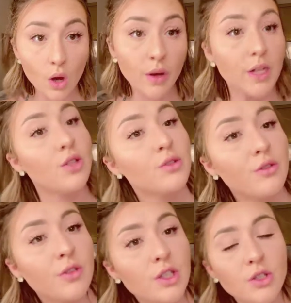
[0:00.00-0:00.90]
Okay, so to
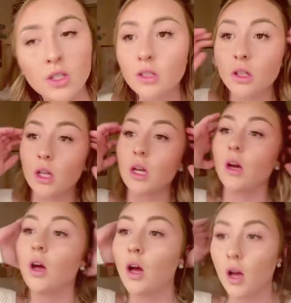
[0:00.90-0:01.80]
finish this
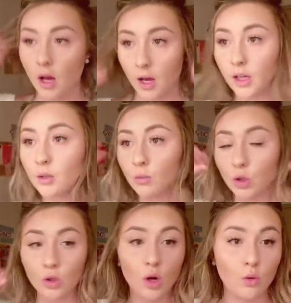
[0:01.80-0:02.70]
look, I am
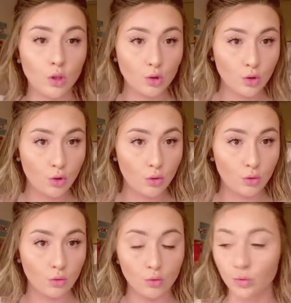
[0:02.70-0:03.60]
going
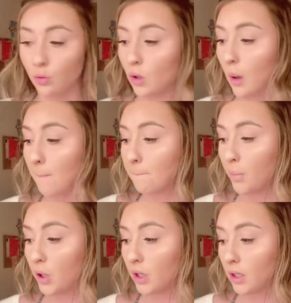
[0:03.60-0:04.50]
to
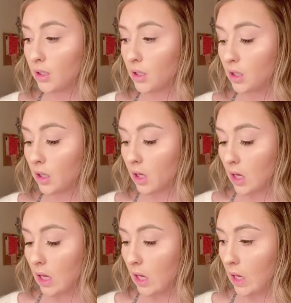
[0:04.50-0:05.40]
put
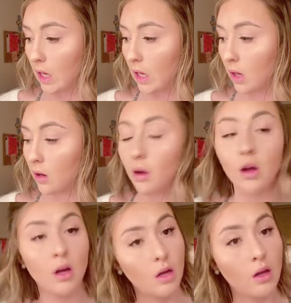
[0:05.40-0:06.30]
a
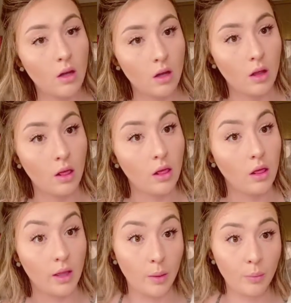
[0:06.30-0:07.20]

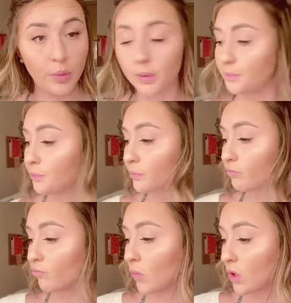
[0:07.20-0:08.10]
lip.
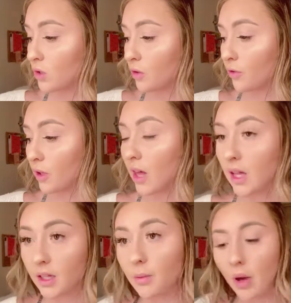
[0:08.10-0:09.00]
So for
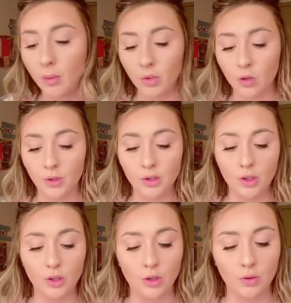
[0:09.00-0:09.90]
that lip, I'm going
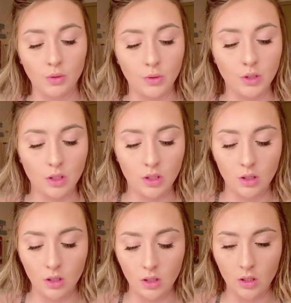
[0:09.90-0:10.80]
to use
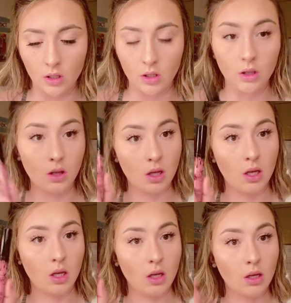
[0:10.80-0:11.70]

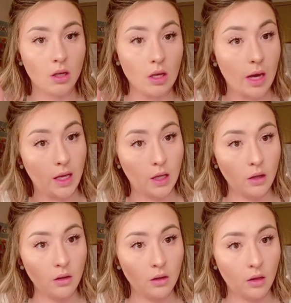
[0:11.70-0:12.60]
the Kylie